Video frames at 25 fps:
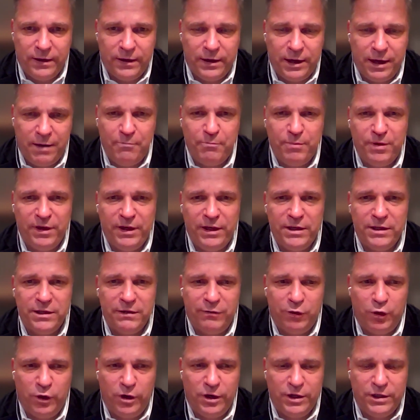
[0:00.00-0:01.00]
and the
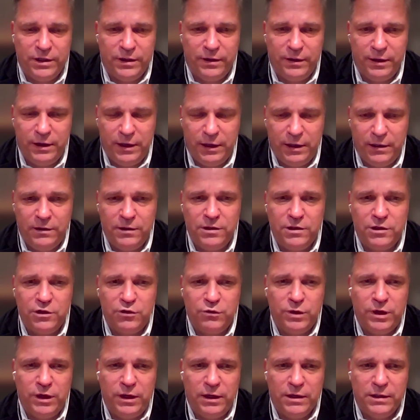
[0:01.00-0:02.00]
companies a voice and the
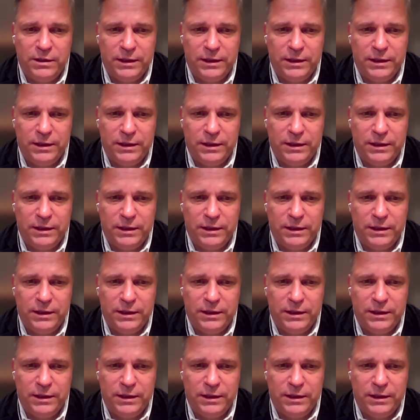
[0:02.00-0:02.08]
industry